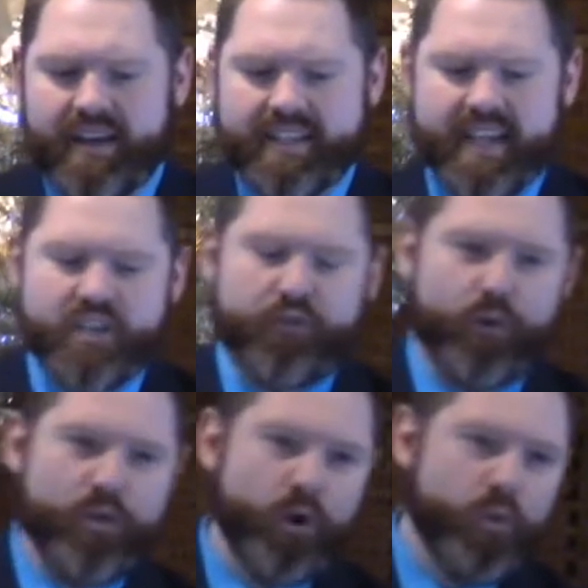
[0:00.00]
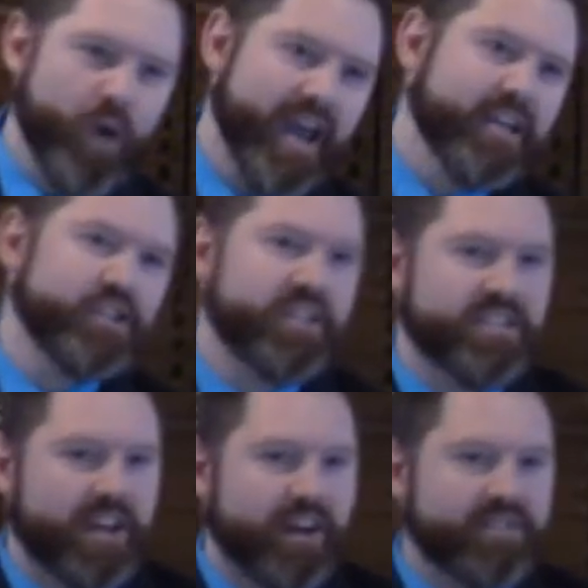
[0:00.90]
It says, For the
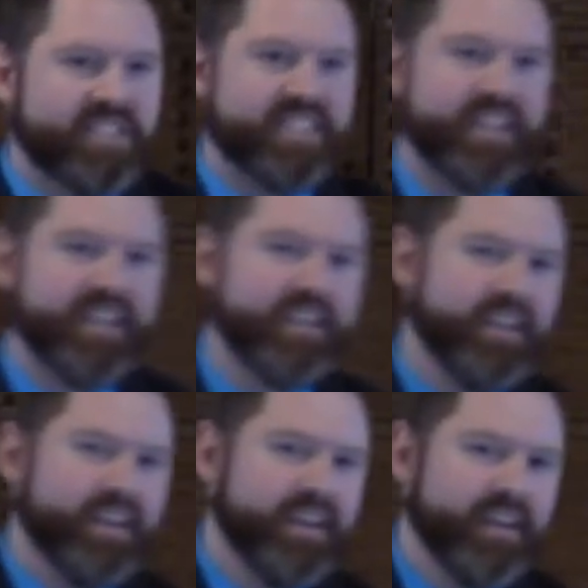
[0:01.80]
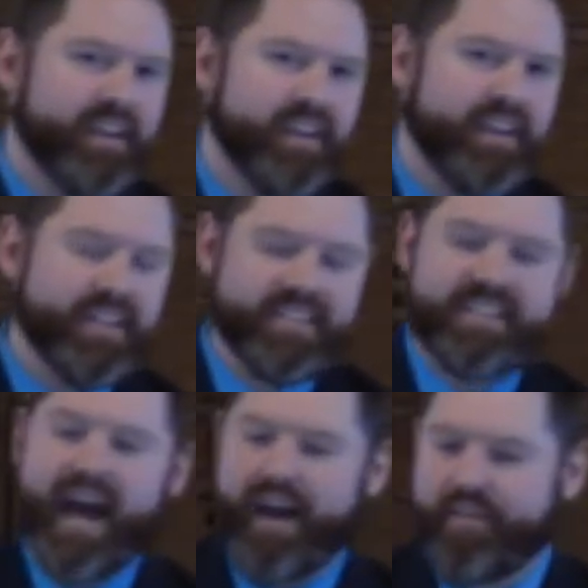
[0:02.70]
wages of sin is
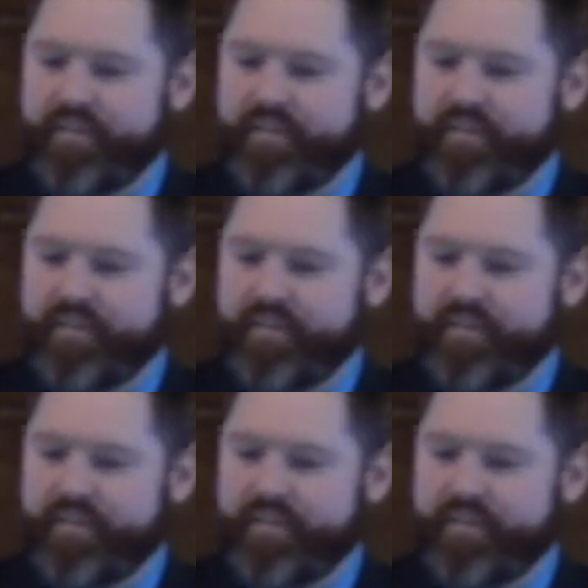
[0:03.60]
death.